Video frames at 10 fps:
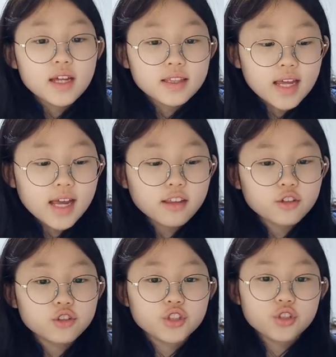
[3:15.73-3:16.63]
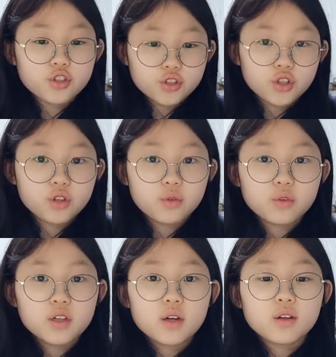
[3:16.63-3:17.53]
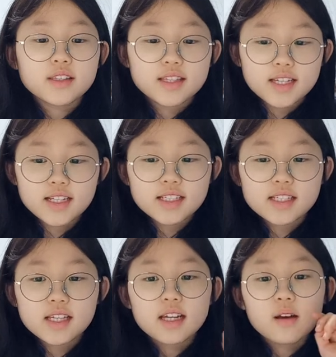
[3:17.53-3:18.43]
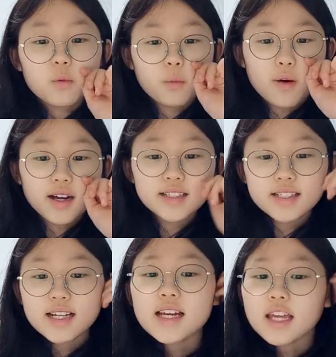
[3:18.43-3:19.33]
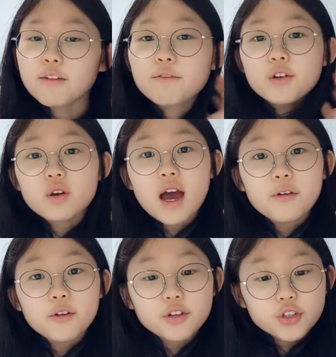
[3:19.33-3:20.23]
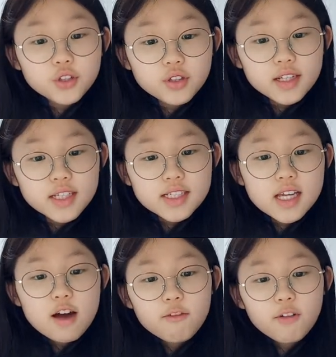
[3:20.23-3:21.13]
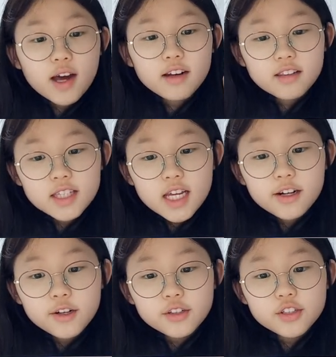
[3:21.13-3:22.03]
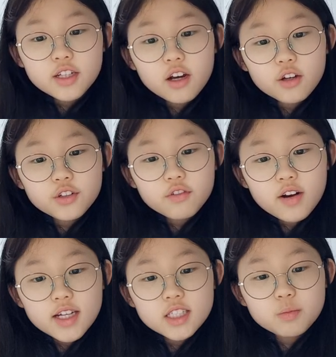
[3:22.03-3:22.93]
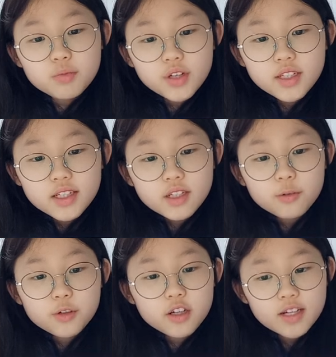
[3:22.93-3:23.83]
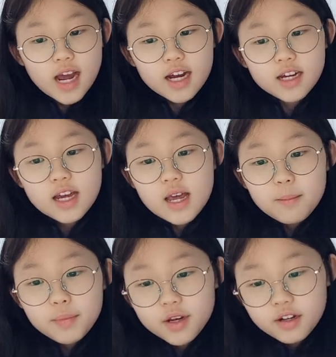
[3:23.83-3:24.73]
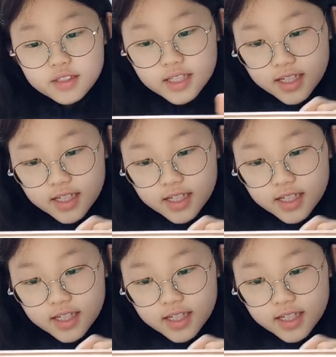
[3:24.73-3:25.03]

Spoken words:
Then you should do this. What? If you ever do this, write a letter to the address printed on the tag, because